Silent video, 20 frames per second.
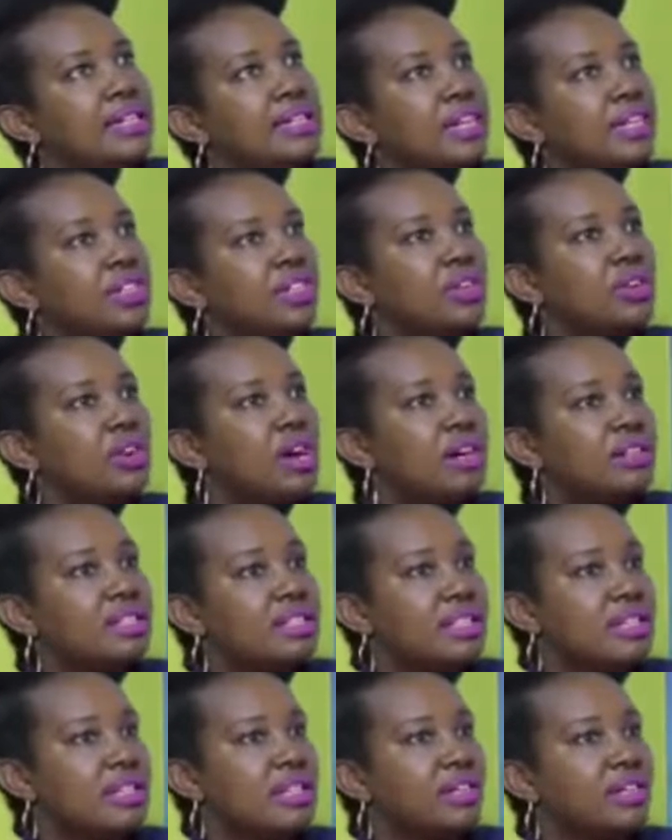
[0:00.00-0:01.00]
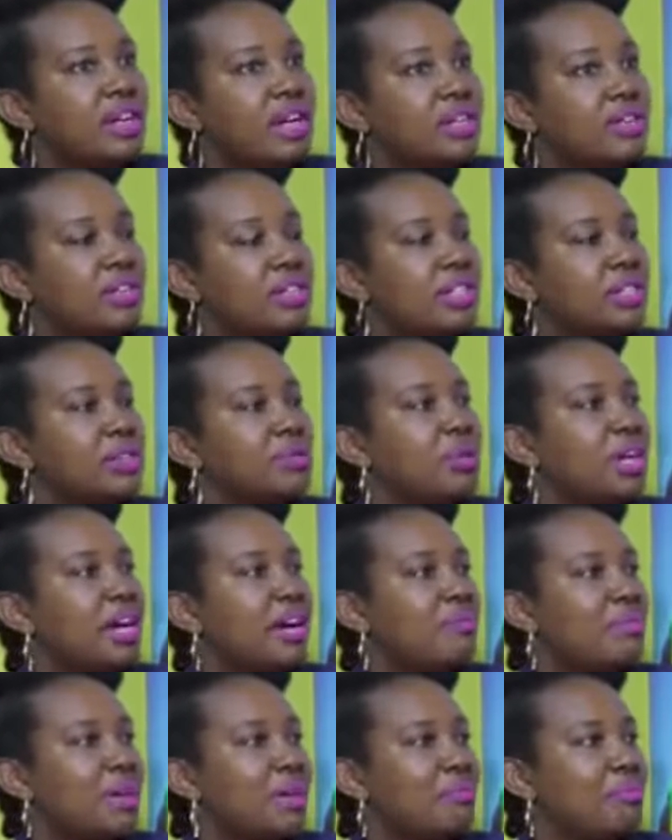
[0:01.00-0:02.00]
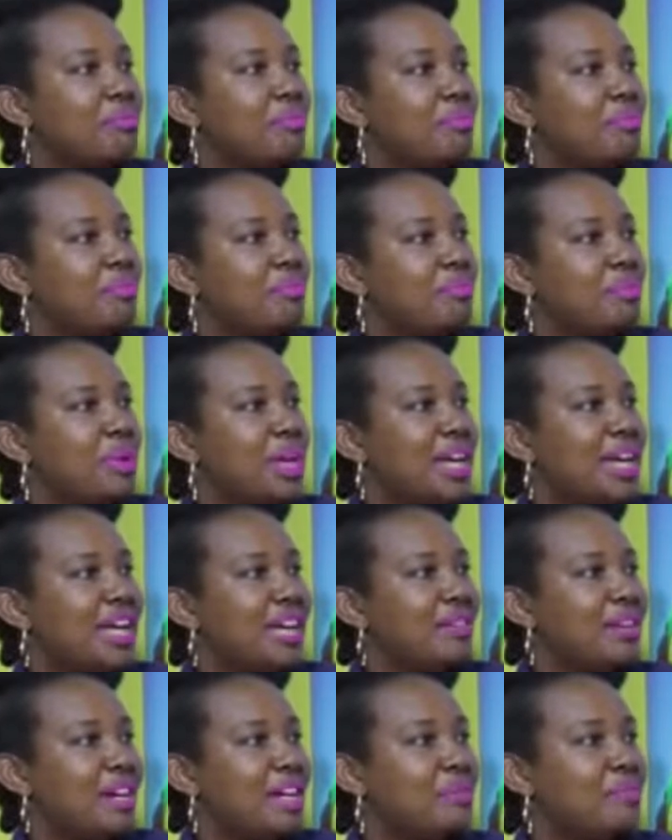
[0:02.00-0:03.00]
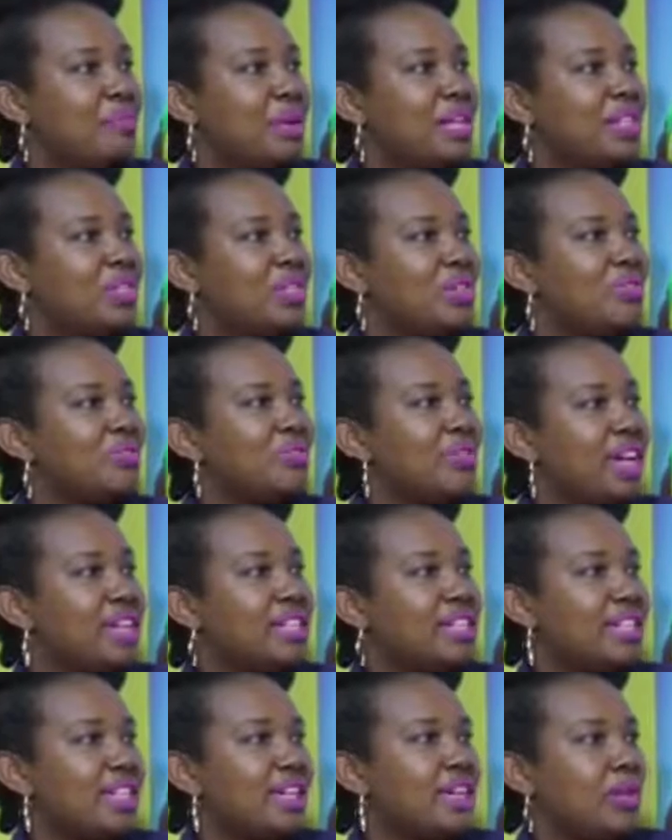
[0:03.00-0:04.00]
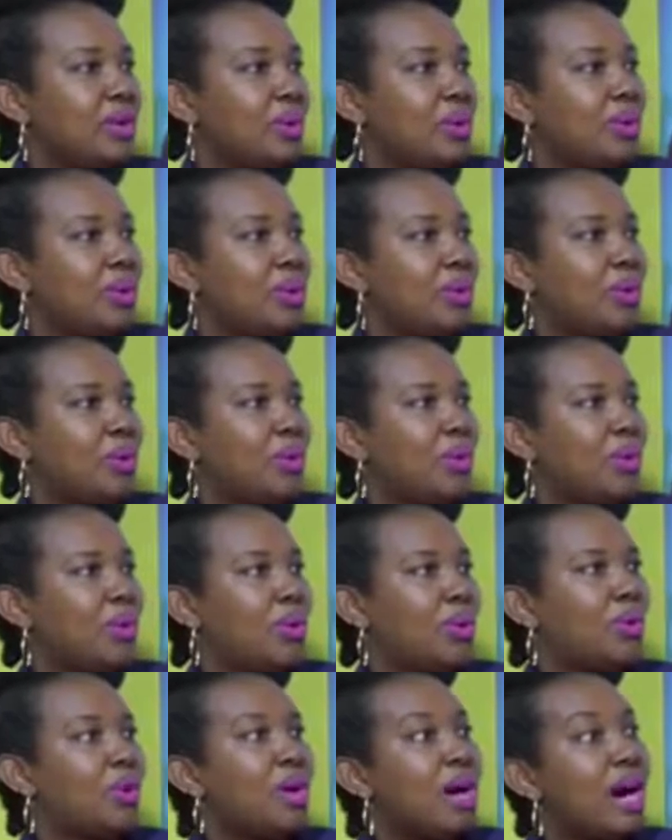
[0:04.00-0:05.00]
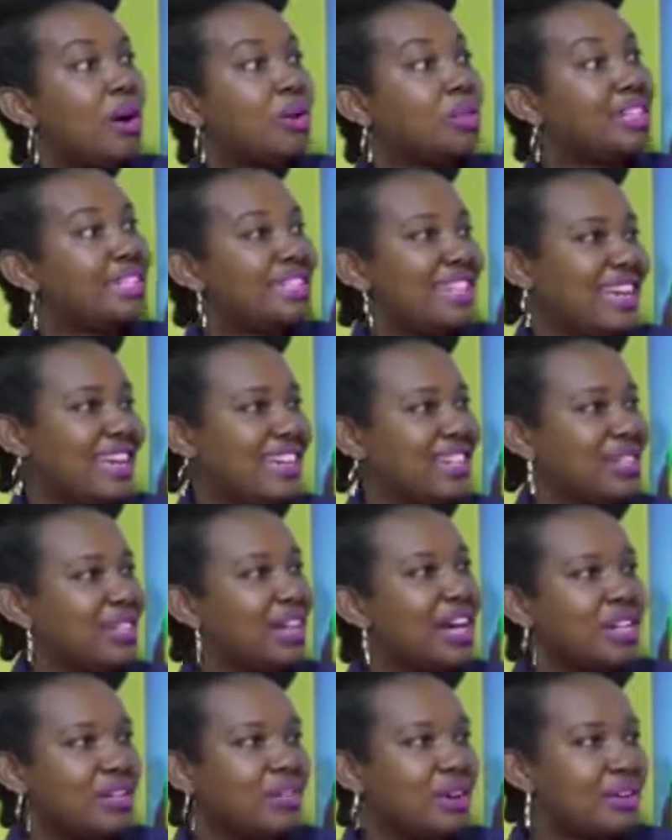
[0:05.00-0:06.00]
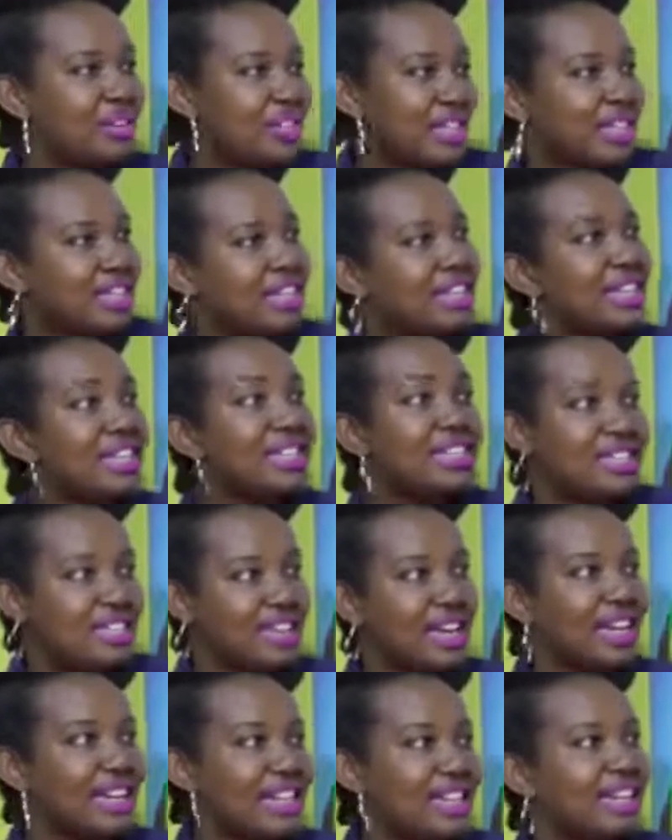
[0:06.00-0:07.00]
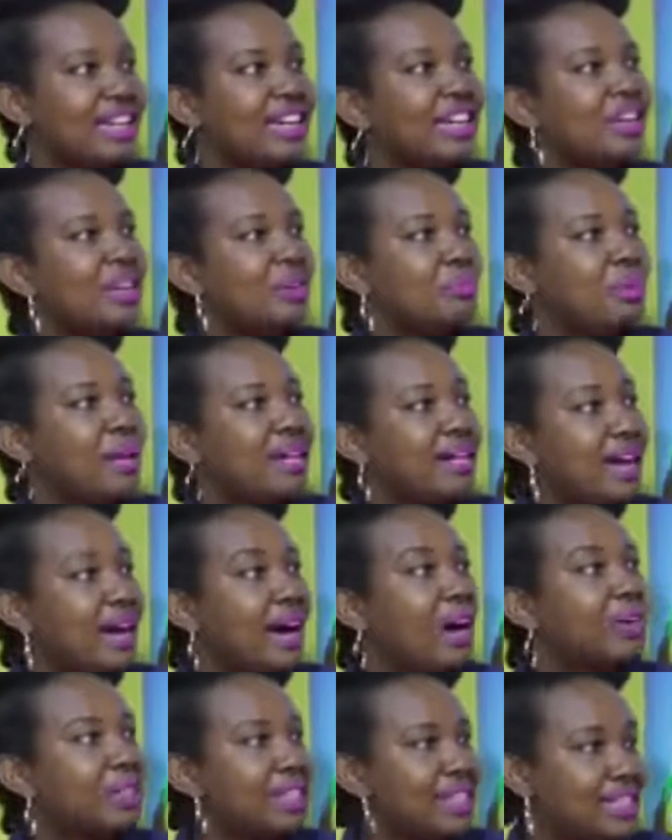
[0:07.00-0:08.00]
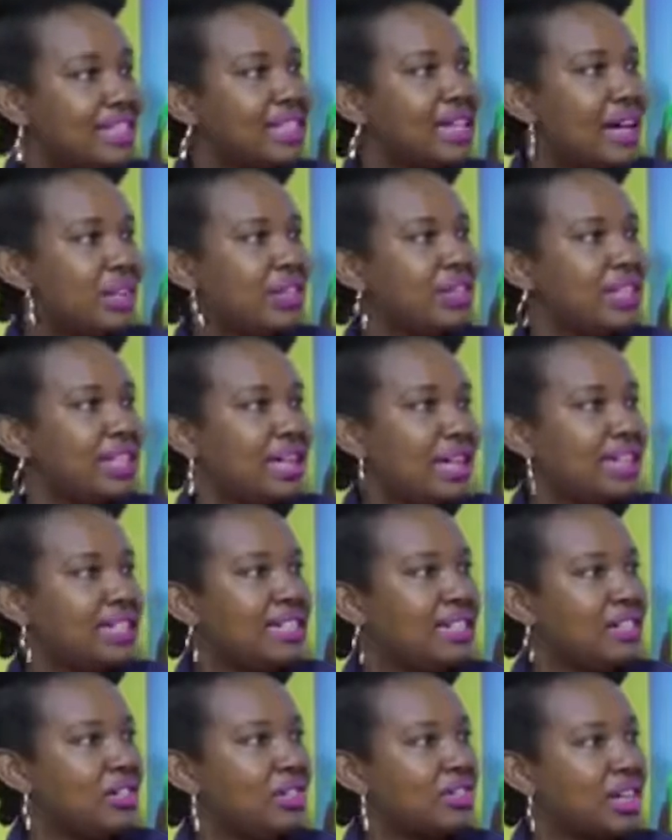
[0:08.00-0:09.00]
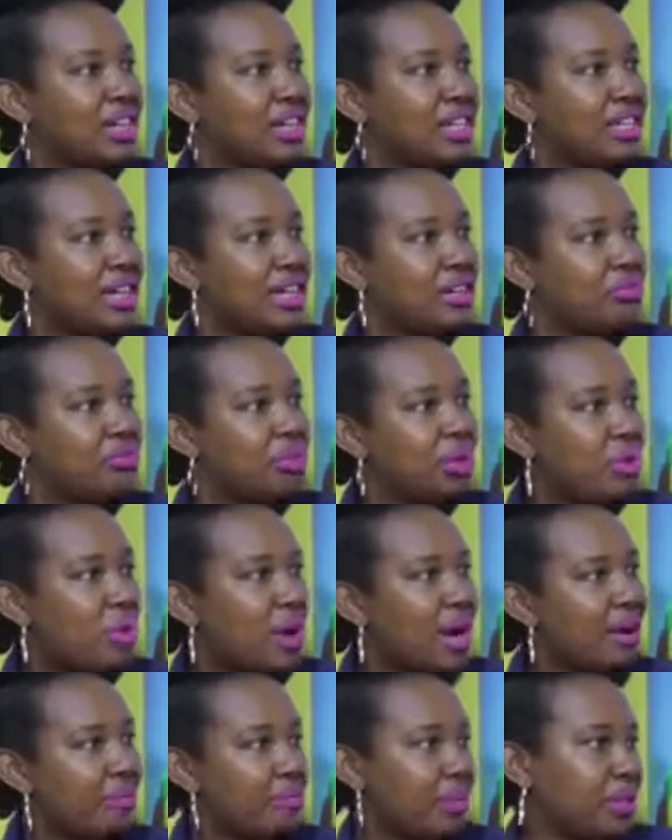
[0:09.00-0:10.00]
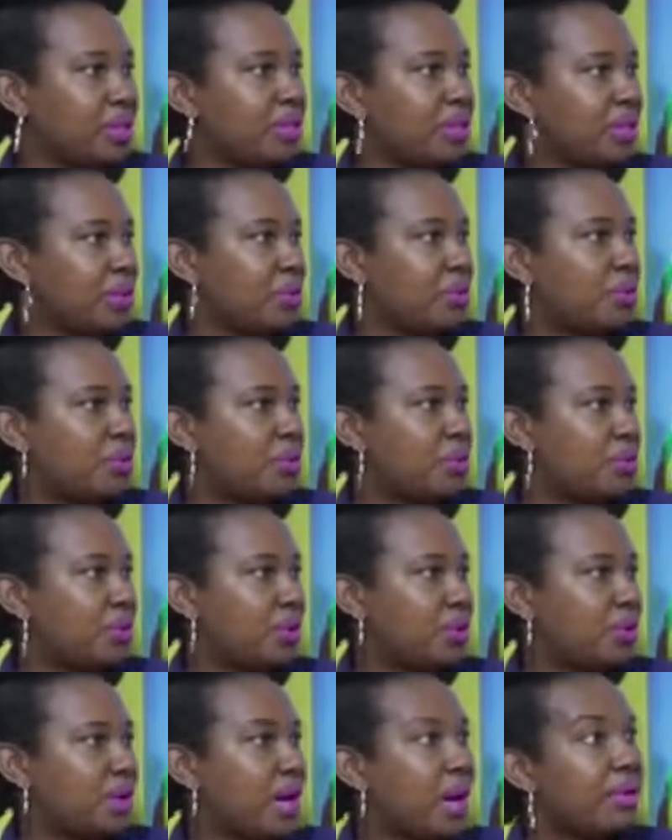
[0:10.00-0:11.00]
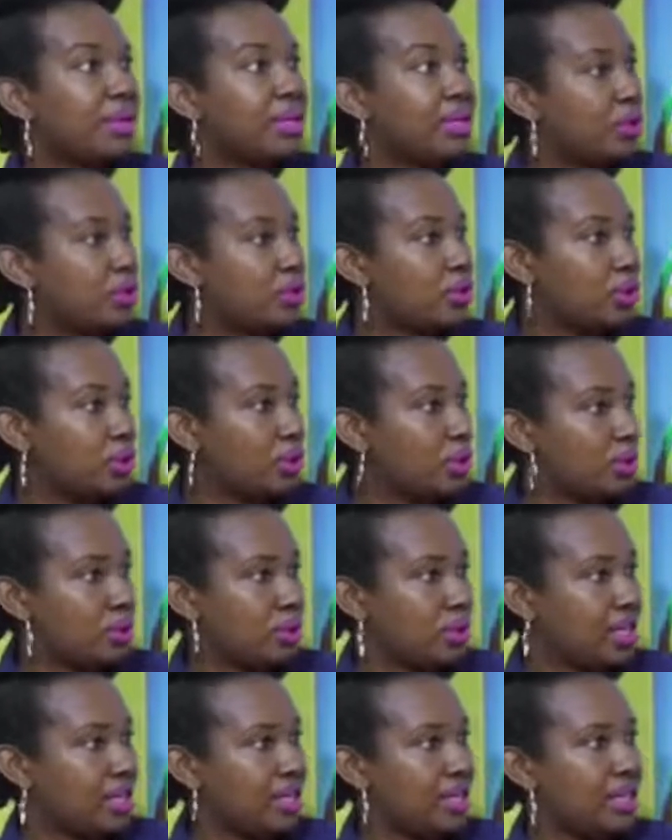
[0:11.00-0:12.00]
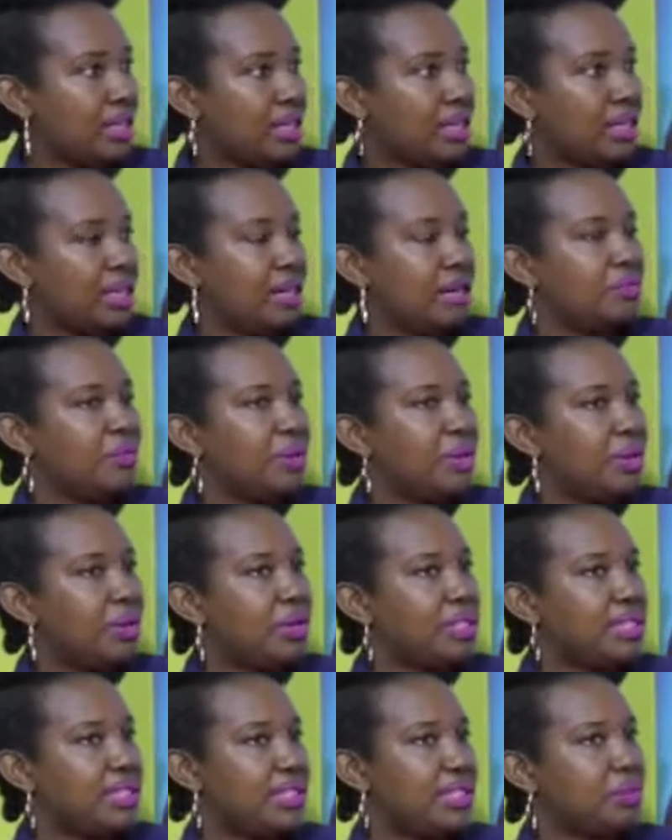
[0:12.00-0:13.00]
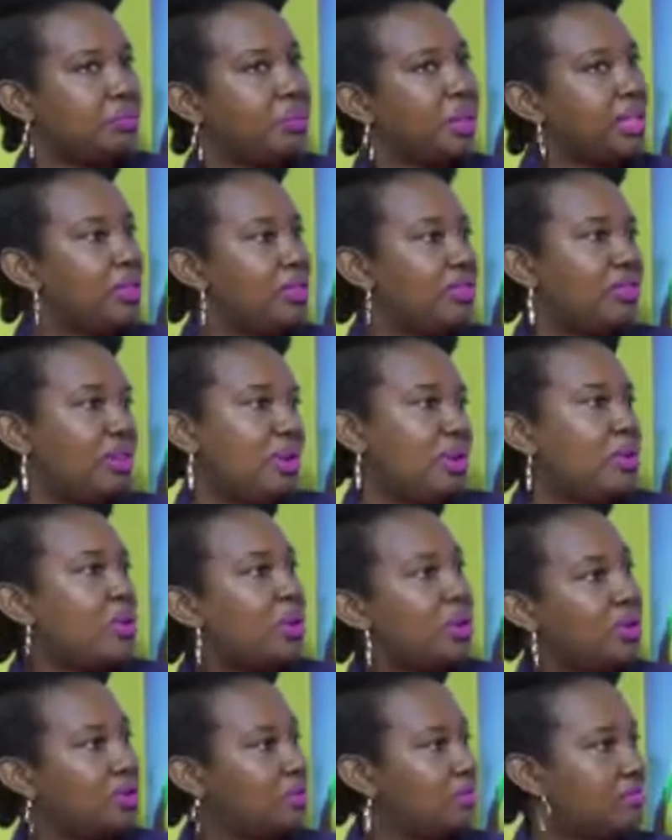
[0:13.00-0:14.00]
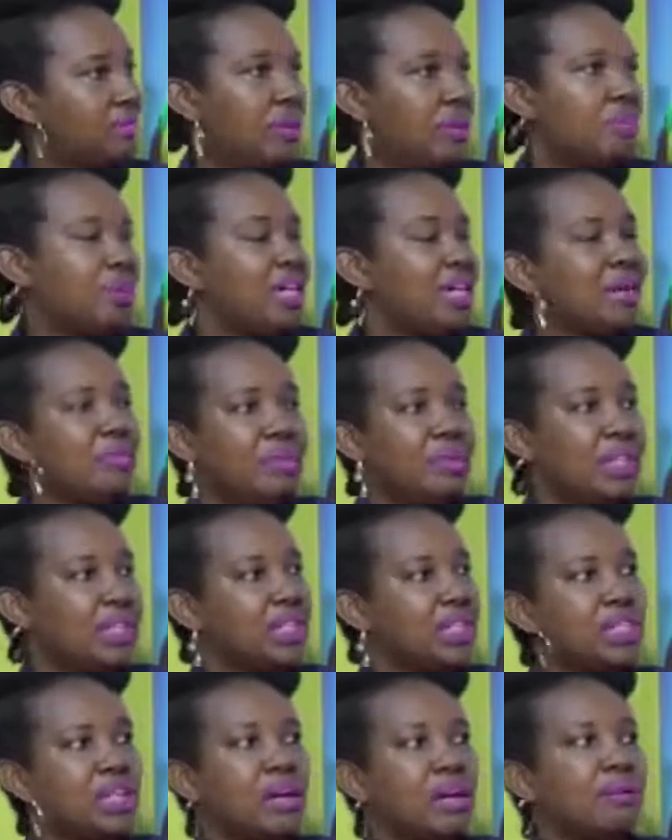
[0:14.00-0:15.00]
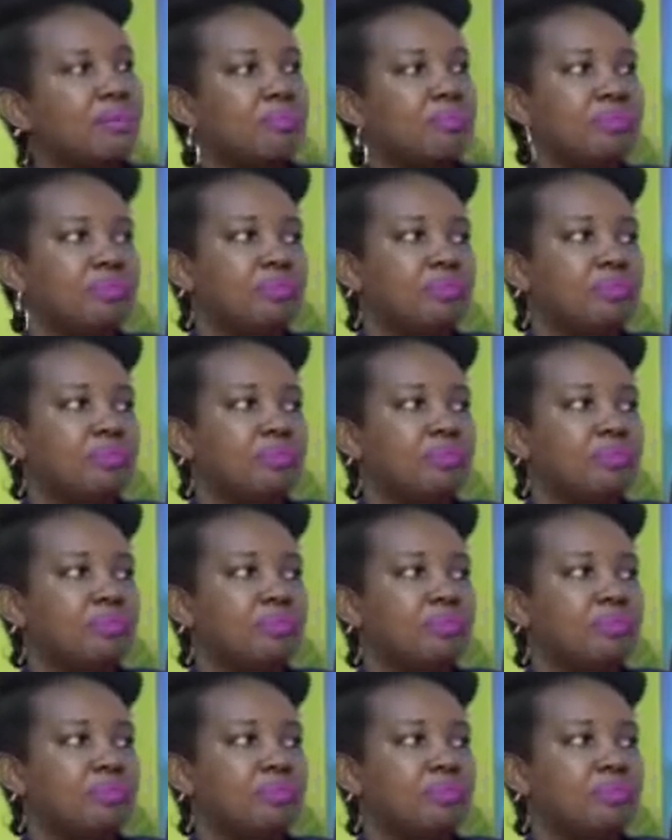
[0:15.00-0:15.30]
in national housing, you cannot just wake up and paint your flat yellow or outside. You can do anything inside, but the outside, usually there are requirements on how it should look, because it's part of a whole bigger picture.